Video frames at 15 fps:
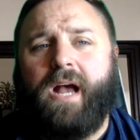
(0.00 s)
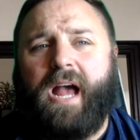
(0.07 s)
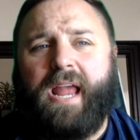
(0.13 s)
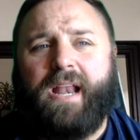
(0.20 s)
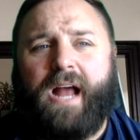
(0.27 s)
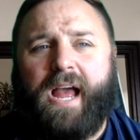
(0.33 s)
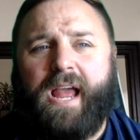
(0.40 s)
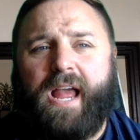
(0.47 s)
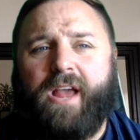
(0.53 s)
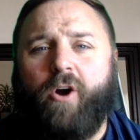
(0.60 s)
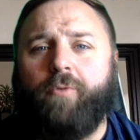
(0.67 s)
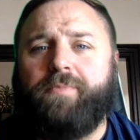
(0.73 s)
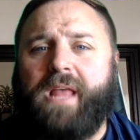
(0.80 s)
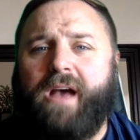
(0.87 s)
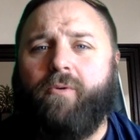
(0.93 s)
I, I, I
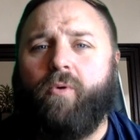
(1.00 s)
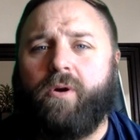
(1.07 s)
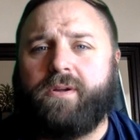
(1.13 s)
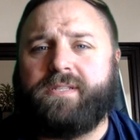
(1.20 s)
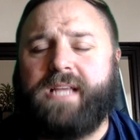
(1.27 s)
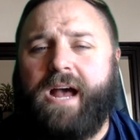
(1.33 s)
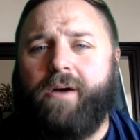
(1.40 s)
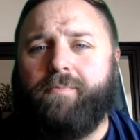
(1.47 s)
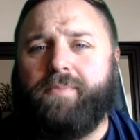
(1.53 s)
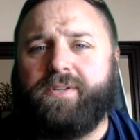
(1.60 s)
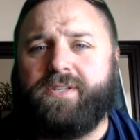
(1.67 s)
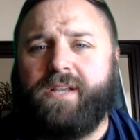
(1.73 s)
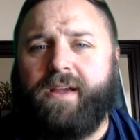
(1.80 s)
hope that works out, but you